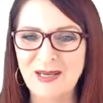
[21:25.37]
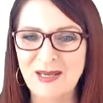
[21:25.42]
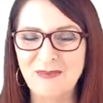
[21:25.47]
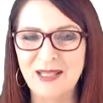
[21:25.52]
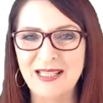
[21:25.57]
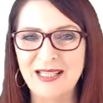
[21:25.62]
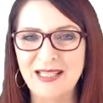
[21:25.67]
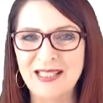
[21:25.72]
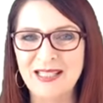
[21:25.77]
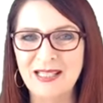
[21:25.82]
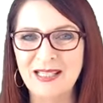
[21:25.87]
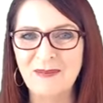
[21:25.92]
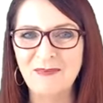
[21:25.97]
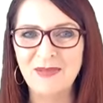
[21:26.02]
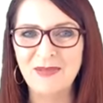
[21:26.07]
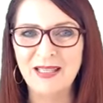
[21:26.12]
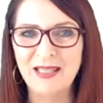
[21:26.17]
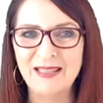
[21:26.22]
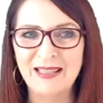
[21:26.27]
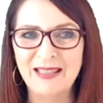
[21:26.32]
but it's
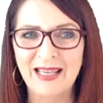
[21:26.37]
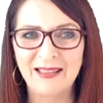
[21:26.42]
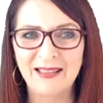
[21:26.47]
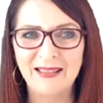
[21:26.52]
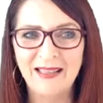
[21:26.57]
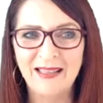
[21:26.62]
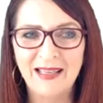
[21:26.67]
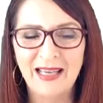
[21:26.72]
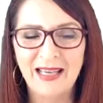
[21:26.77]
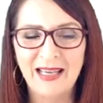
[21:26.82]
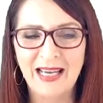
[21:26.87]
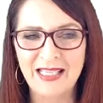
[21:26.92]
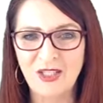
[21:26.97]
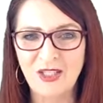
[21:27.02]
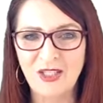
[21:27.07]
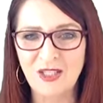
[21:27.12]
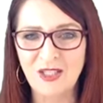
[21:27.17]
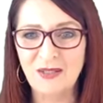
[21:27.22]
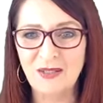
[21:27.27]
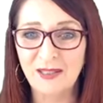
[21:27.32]
something that has
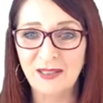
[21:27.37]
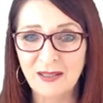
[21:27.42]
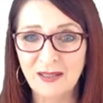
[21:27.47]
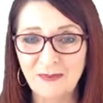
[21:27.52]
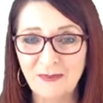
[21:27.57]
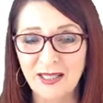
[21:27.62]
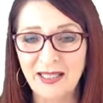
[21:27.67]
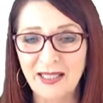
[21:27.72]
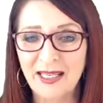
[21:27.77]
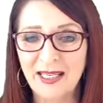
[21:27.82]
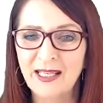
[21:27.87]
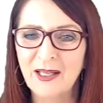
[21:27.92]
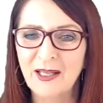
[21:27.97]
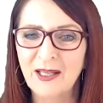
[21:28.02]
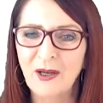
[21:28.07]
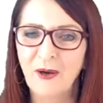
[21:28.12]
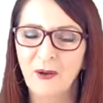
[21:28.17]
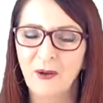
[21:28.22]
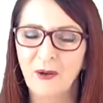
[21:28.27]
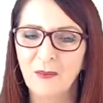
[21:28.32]
just really been hitting
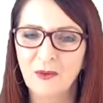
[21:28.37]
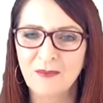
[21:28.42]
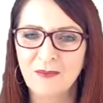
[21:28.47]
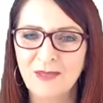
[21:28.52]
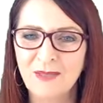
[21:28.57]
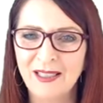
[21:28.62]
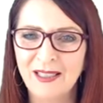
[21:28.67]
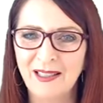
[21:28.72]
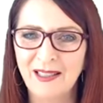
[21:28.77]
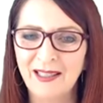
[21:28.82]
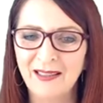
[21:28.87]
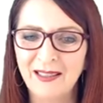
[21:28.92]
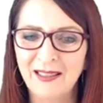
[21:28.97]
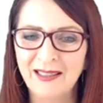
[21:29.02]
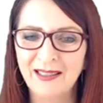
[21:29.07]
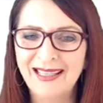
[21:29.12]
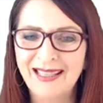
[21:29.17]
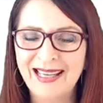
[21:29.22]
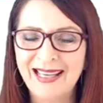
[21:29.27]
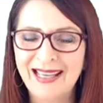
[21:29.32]
home with me
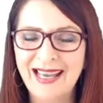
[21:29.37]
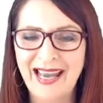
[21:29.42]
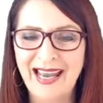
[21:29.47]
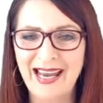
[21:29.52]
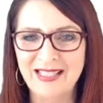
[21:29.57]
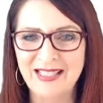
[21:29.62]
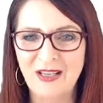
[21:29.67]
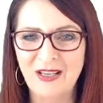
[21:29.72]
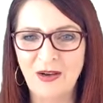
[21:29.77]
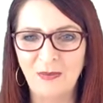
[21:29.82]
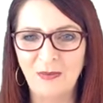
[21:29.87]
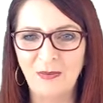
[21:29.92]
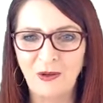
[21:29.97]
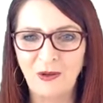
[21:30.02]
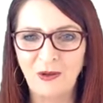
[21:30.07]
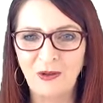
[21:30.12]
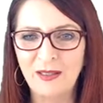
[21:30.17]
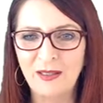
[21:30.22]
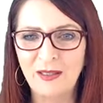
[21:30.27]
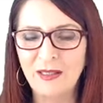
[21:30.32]
lately as I'm
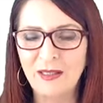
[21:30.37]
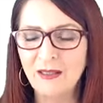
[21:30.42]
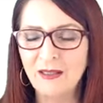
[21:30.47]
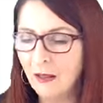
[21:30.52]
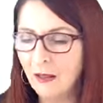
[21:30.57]
learning